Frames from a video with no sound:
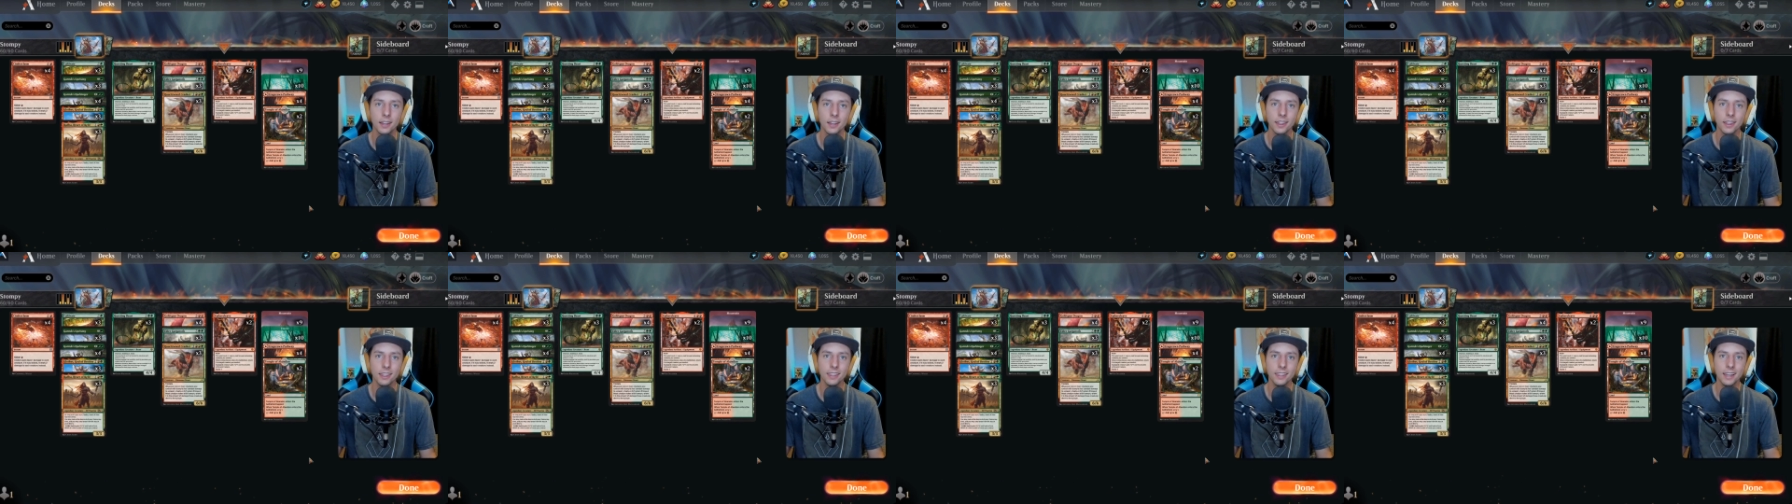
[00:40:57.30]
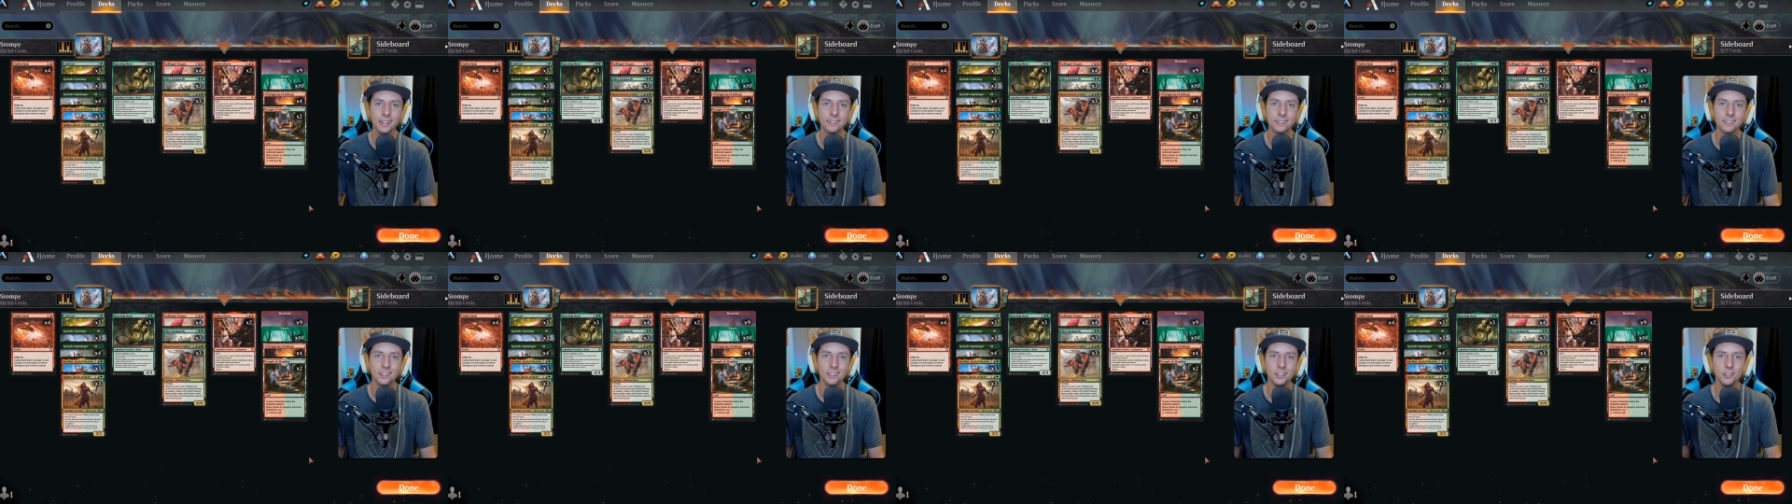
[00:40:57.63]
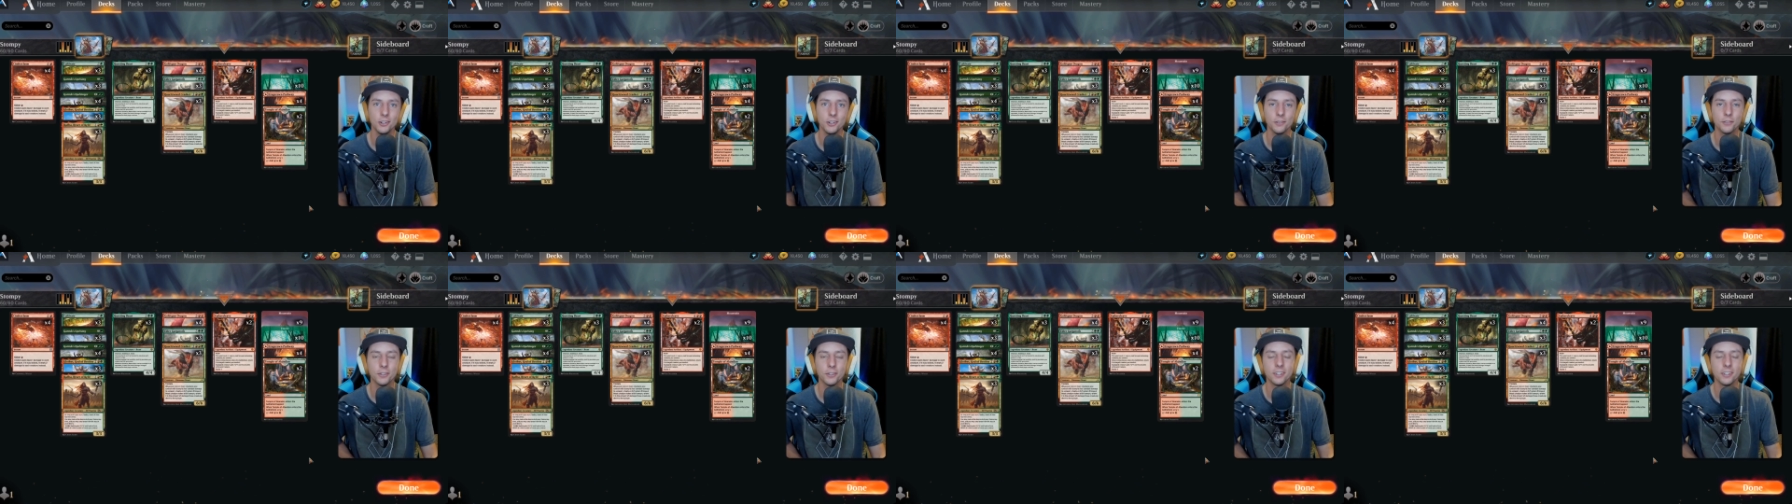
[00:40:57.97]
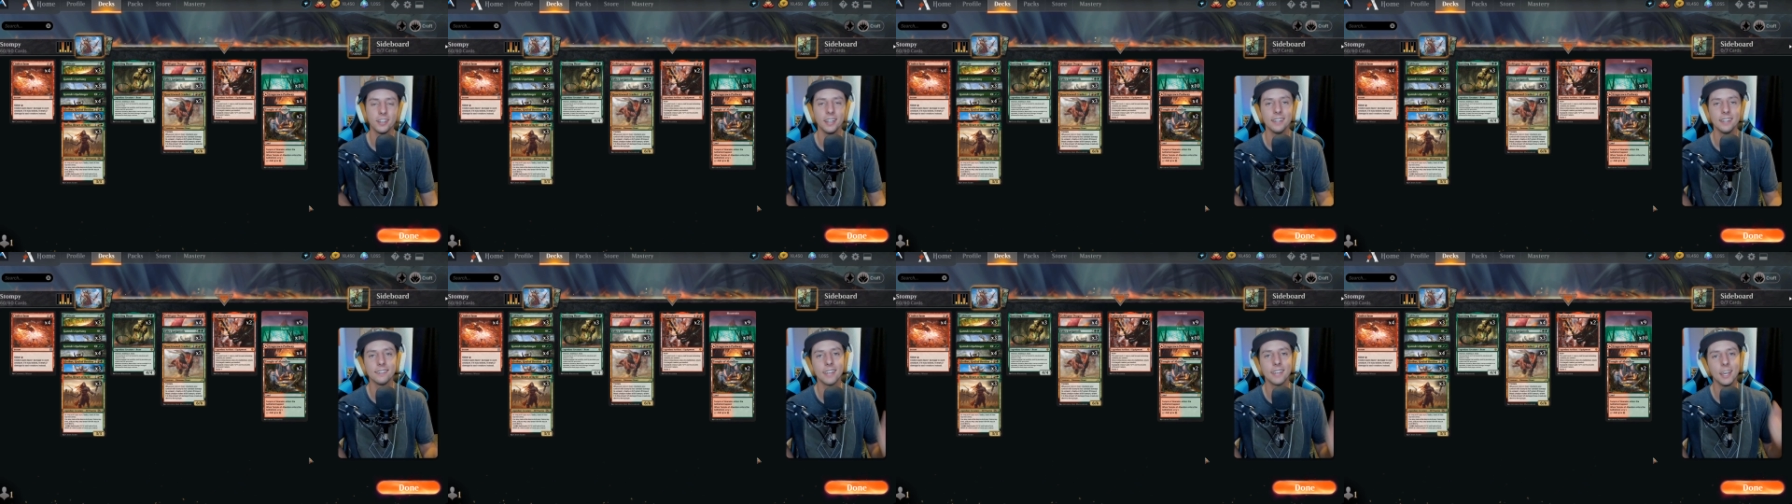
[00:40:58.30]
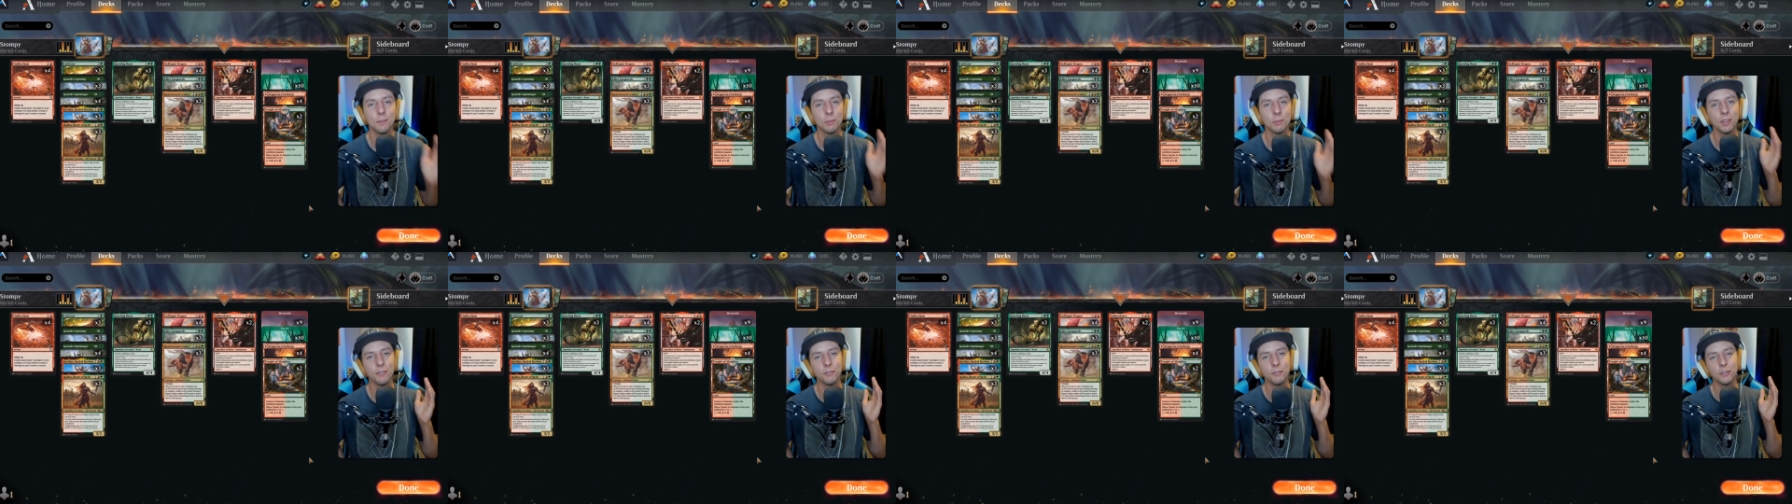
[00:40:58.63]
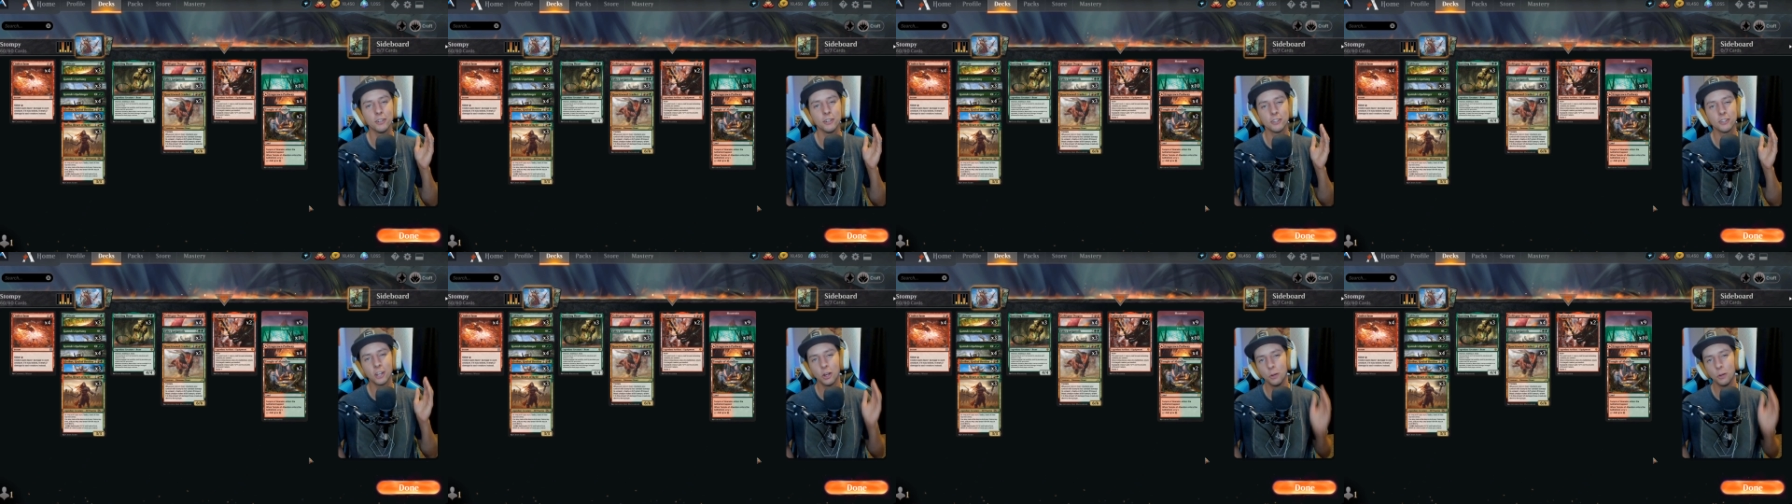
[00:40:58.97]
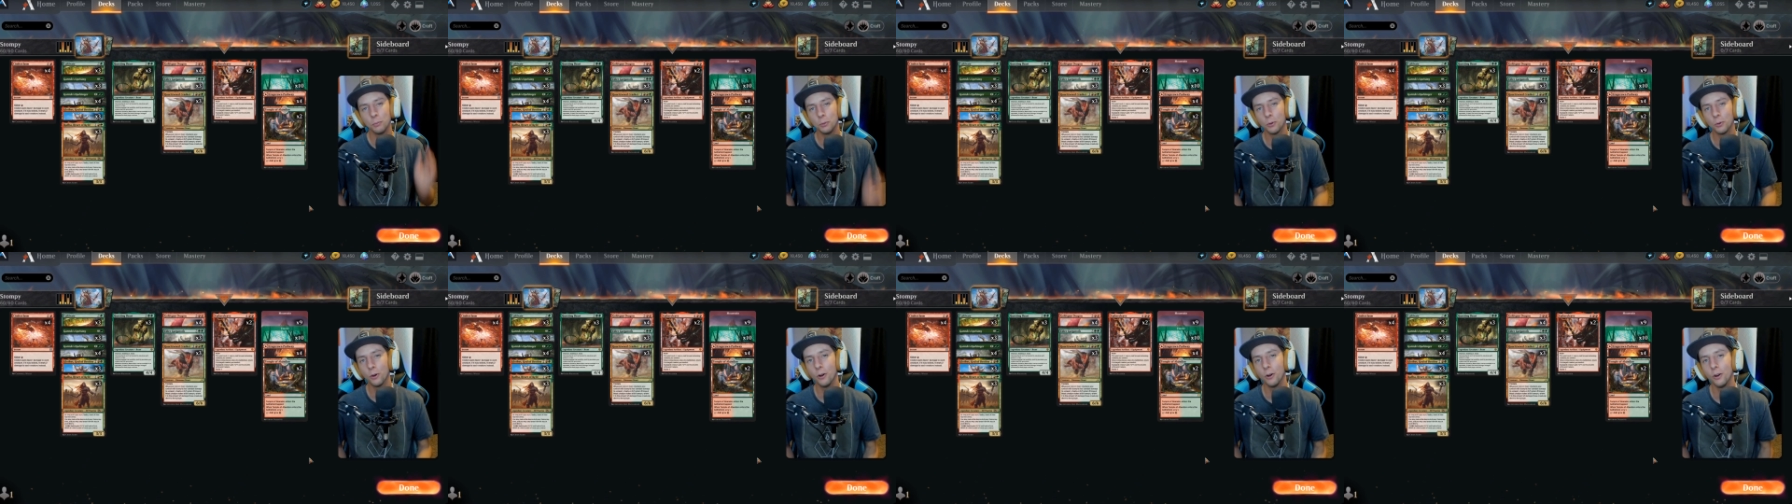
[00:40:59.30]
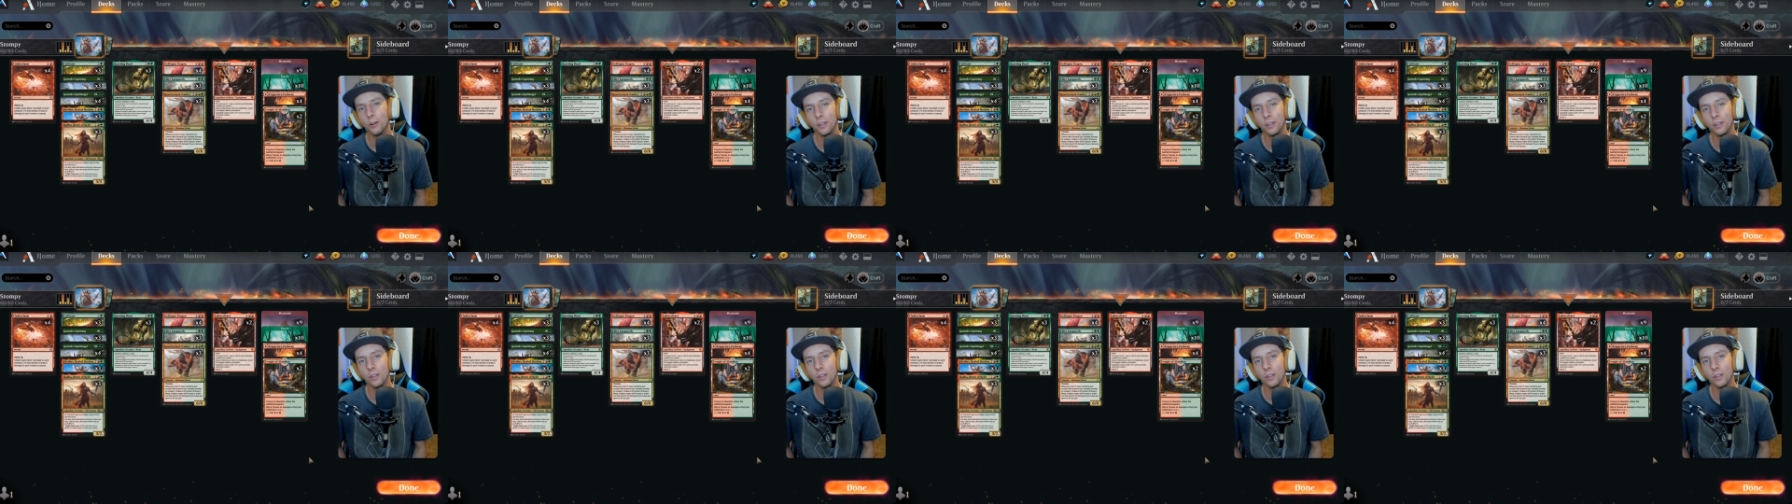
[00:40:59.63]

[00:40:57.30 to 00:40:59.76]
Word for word: That's going to do it for today's gameplay footage. I hope you all